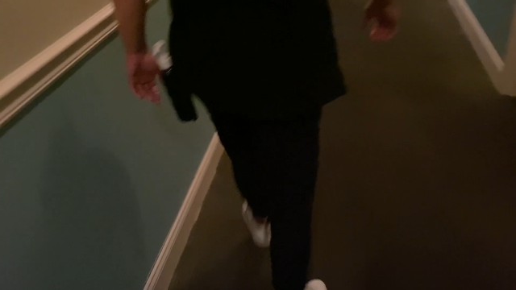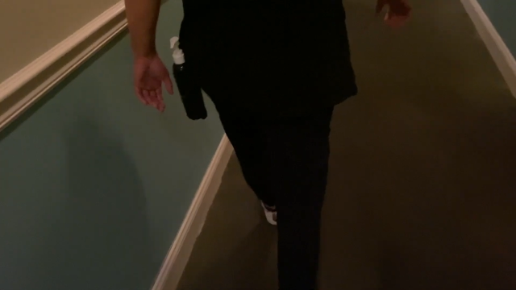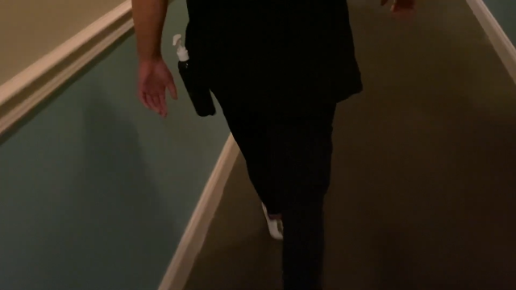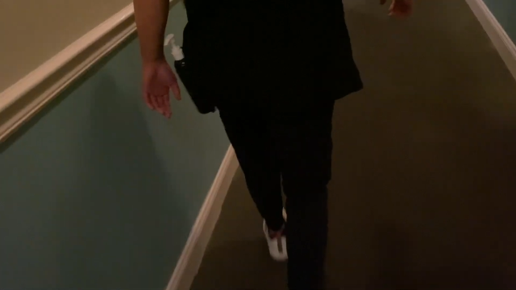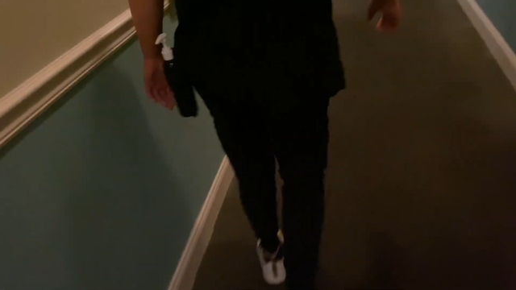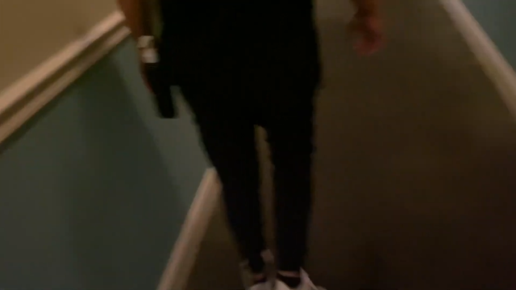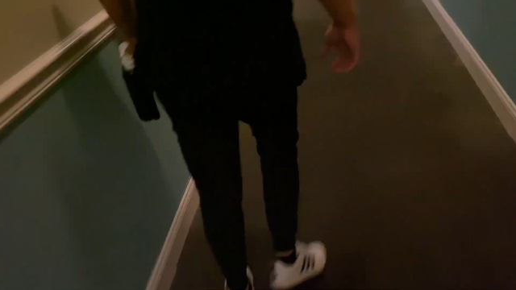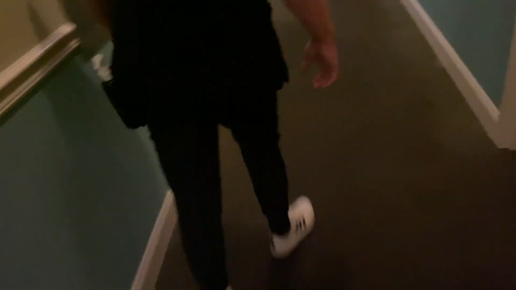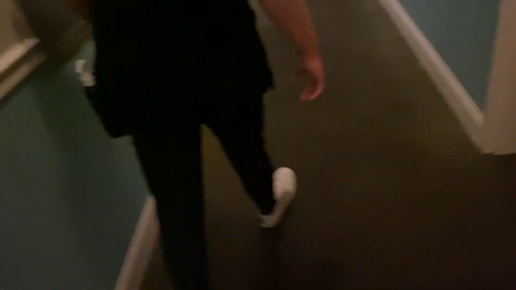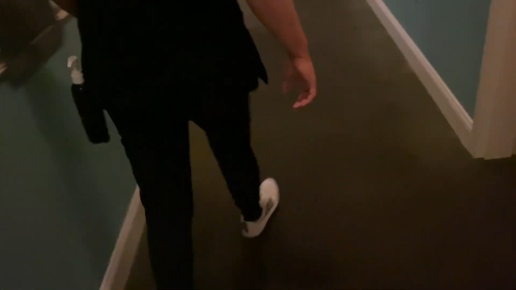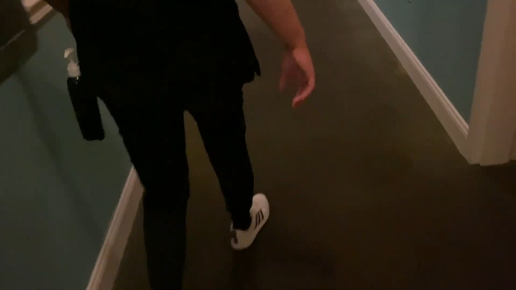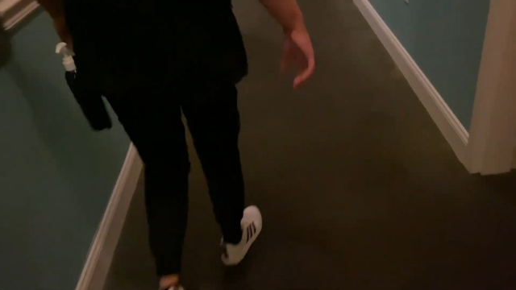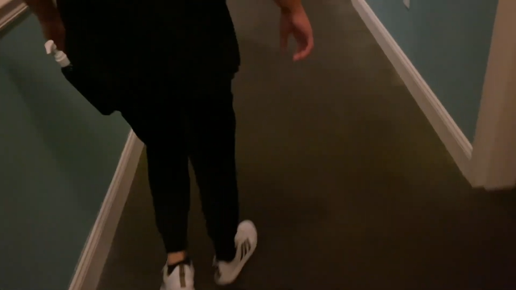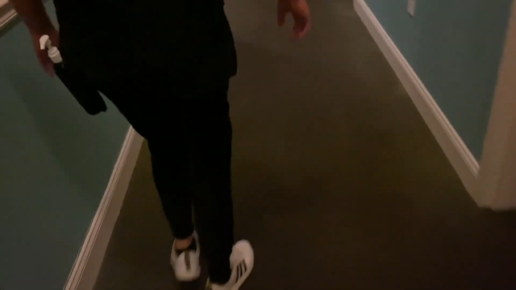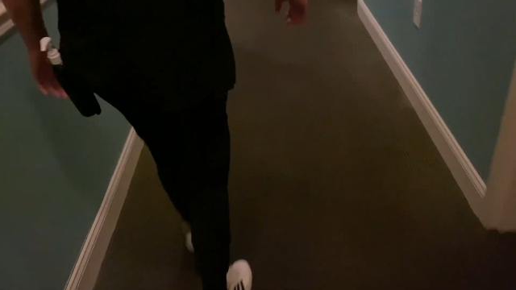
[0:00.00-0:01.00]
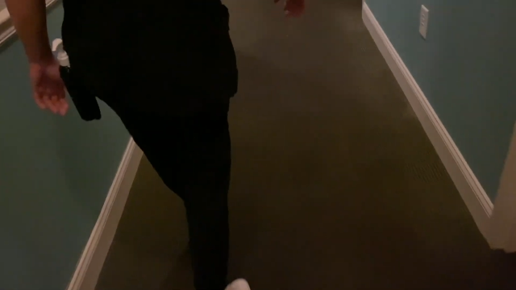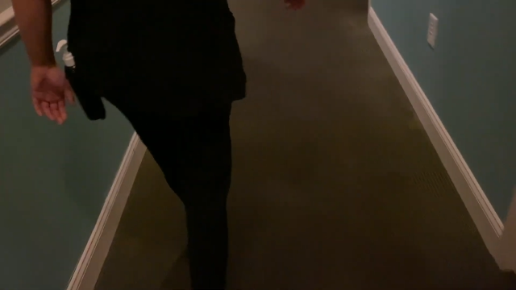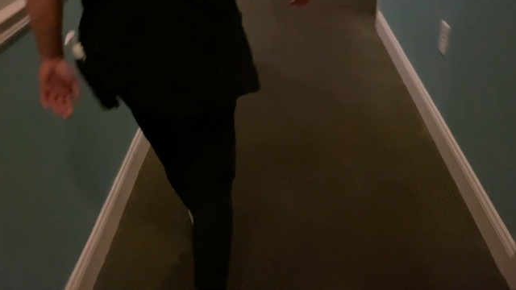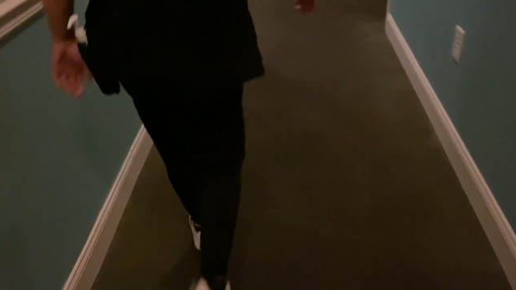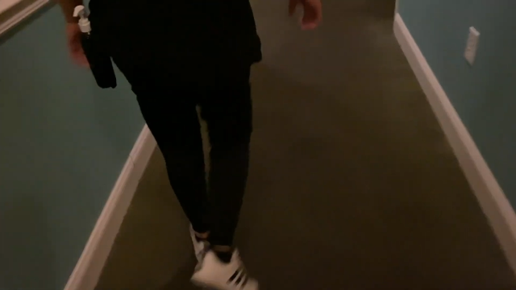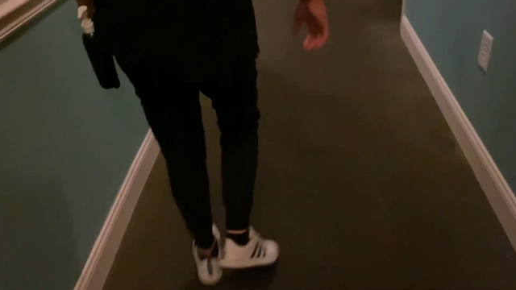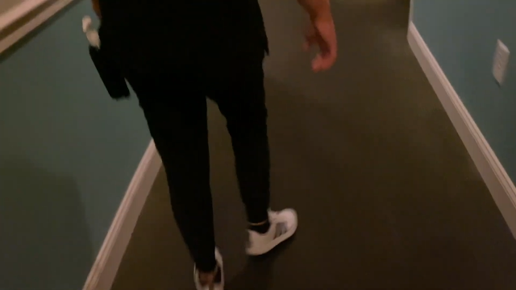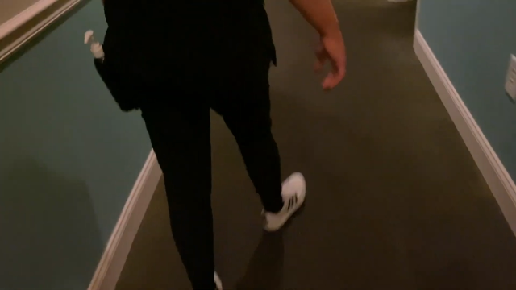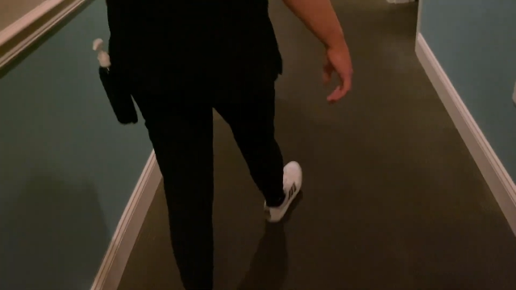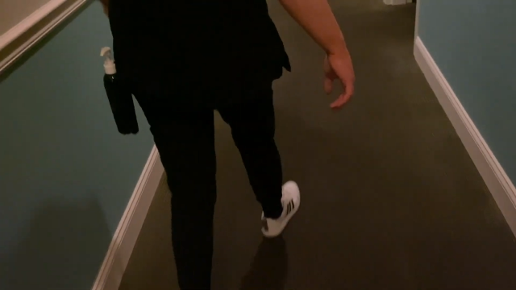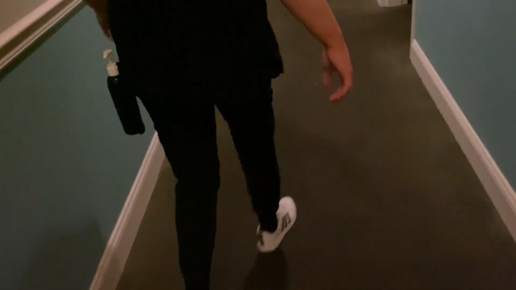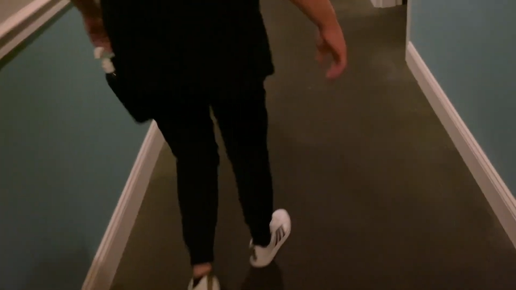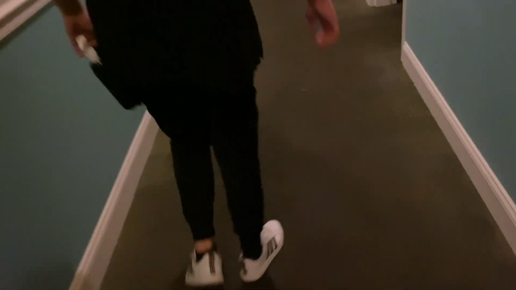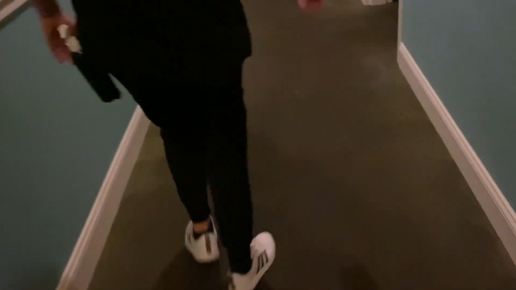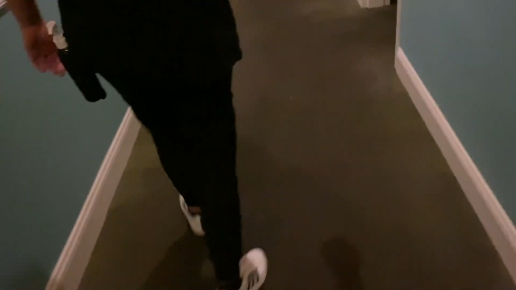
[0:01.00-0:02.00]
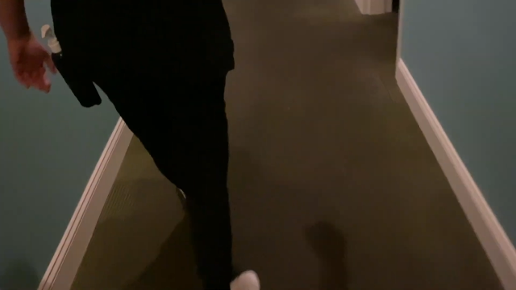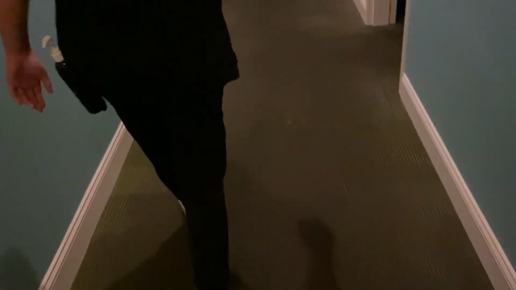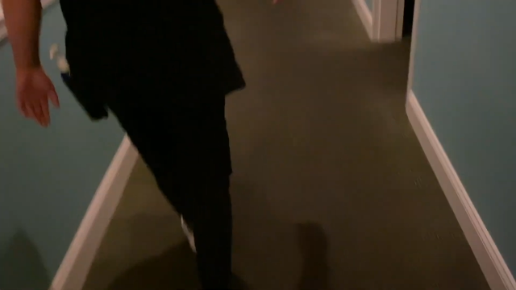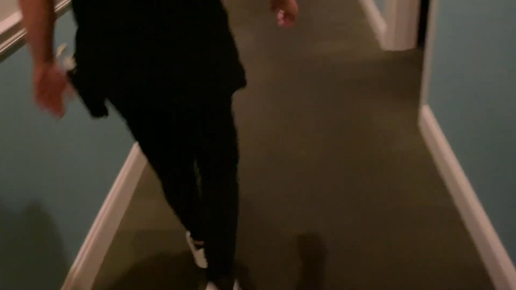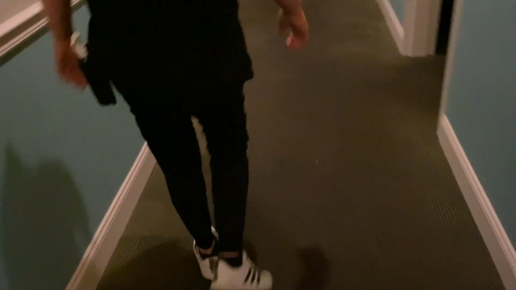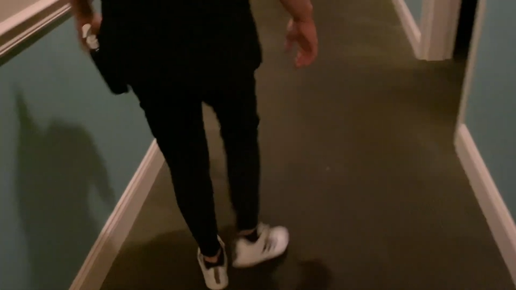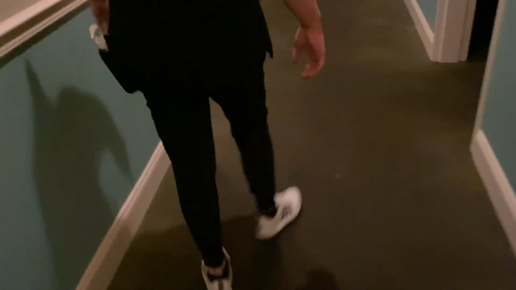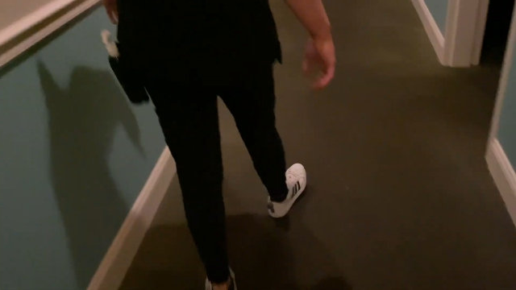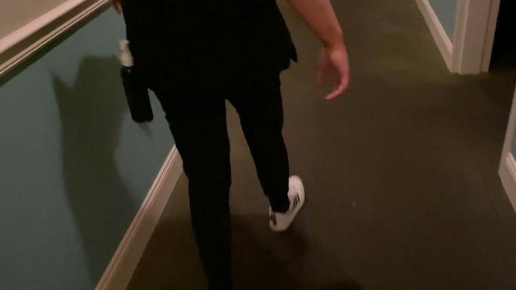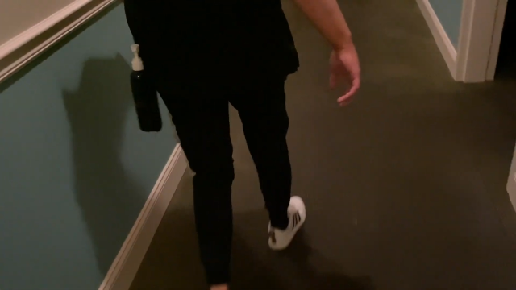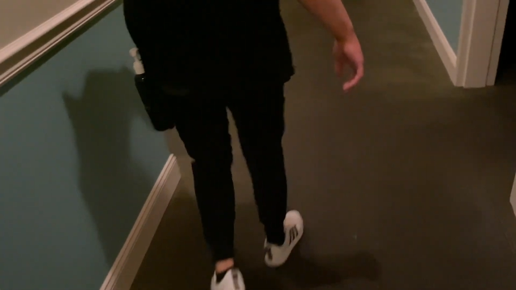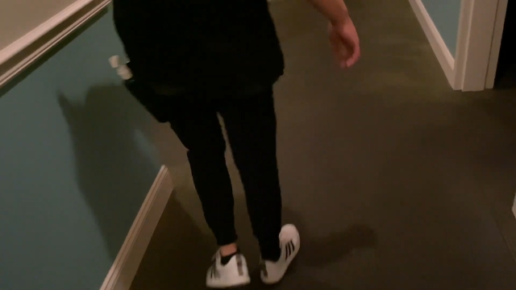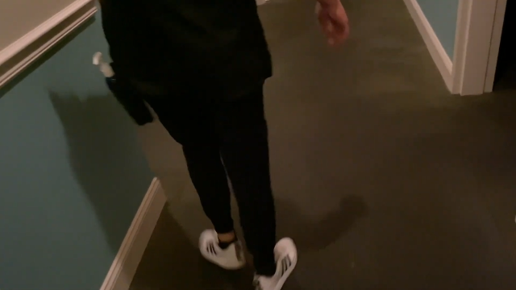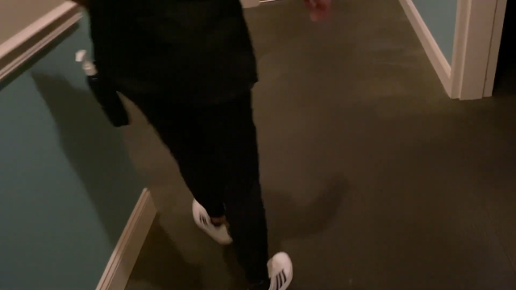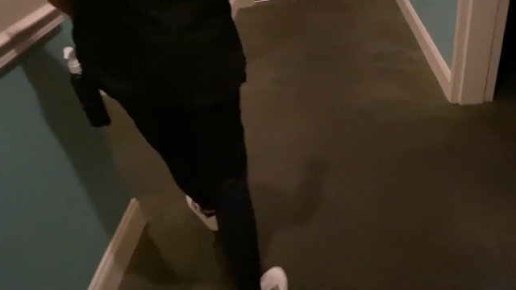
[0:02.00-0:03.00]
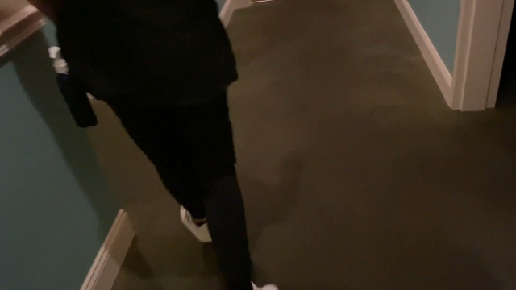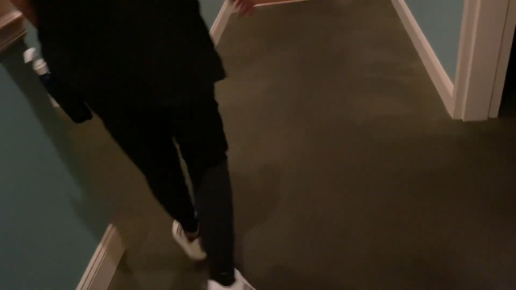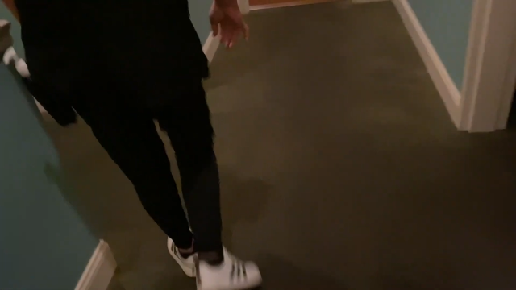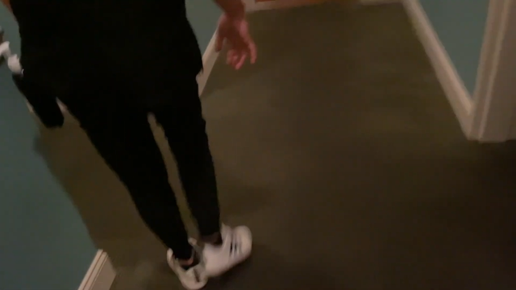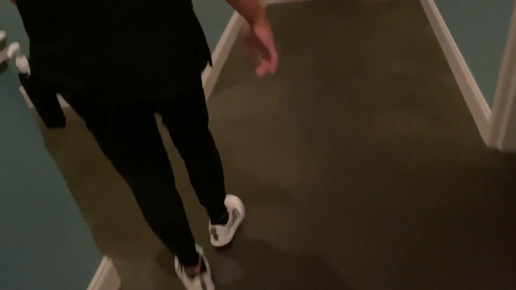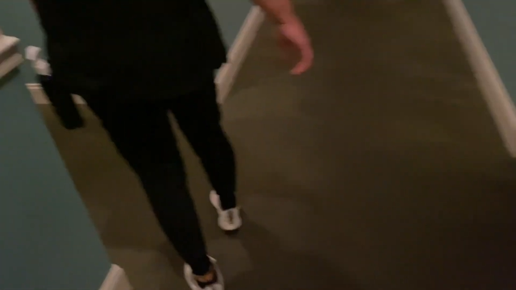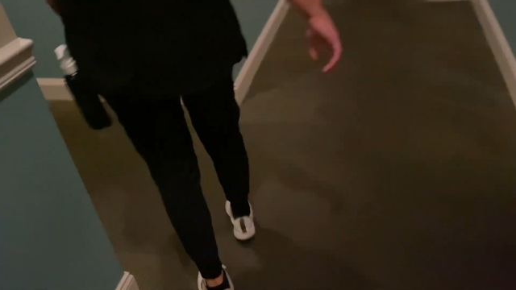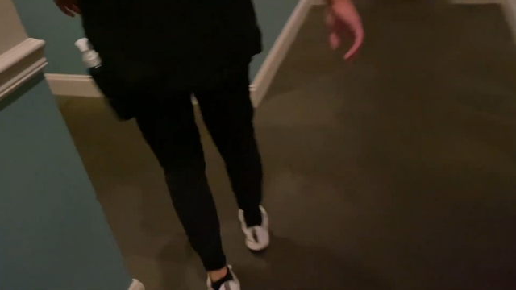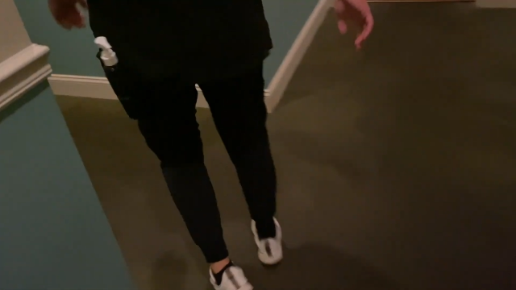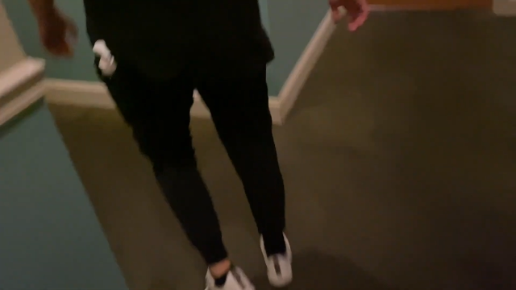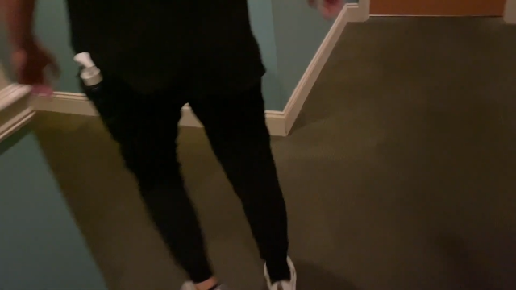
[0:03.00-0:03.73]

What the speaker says: [unreadable: no face in view]